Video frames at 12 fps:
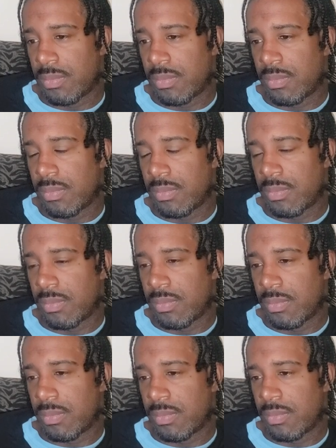
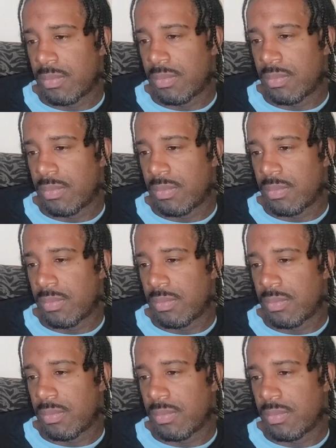
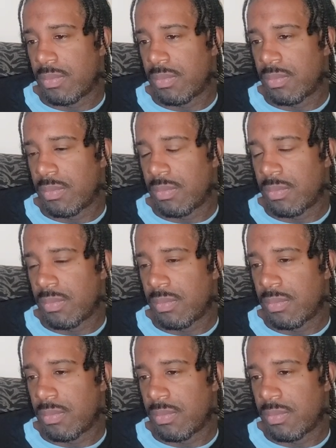
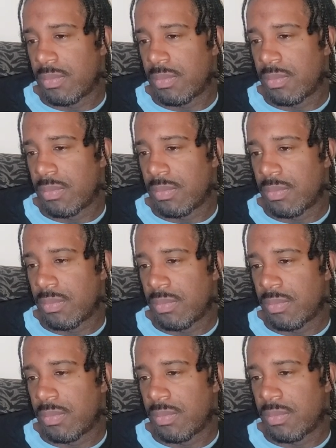
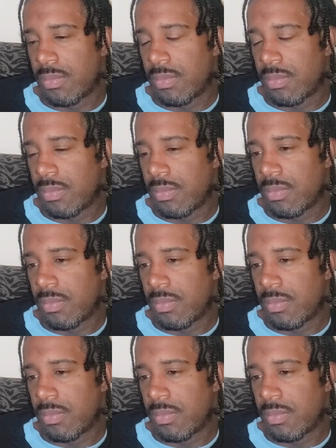(silent)